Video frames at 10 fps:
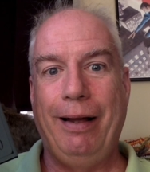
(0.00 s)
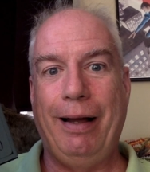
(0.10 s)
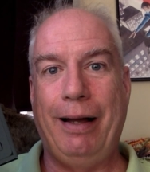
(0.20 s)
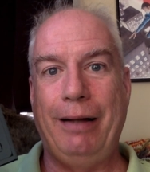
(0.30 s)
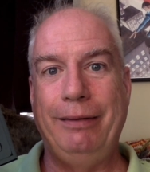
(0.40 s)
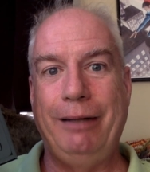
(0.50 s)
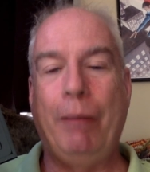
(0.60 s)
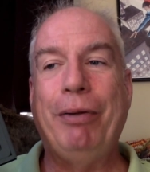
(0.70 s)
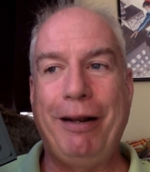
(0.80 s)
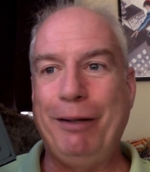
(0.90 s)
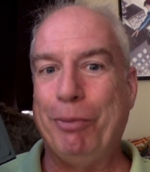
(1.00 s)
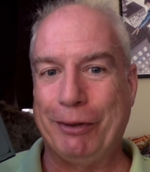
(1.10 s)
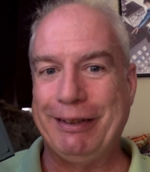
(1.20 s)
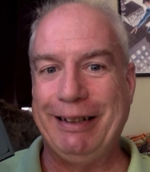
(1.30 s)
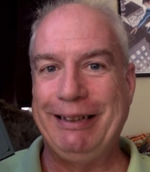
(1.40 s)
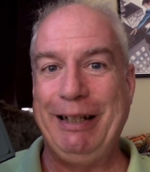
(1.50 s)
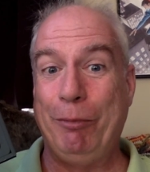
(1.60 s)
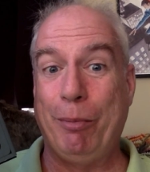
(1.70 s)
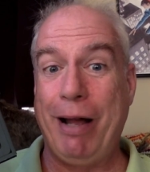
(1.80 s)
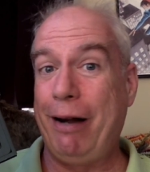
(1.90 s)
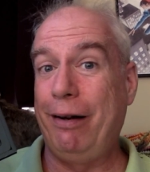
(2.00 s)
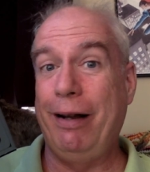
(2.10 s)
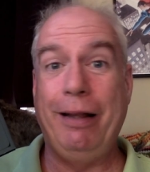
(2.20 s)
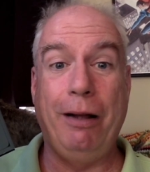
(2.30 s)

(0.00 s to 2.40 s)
Uh, there are plenty of books that seem to matter.